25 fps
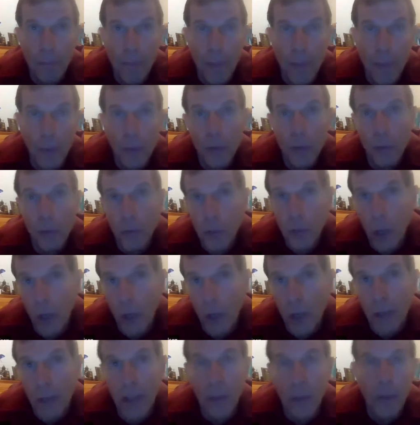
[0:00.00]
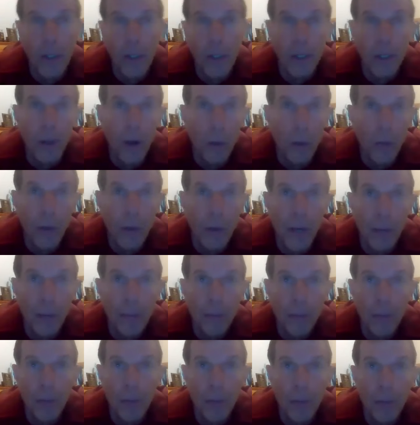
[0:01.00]
There was some talk they were going to open
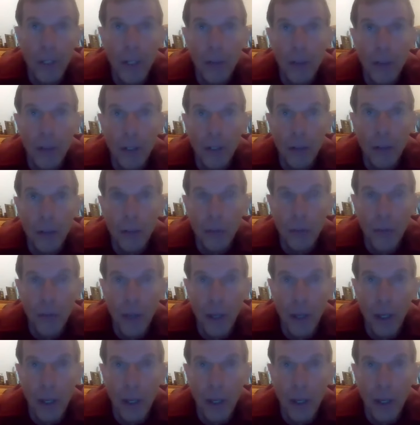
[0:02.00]
up some hearings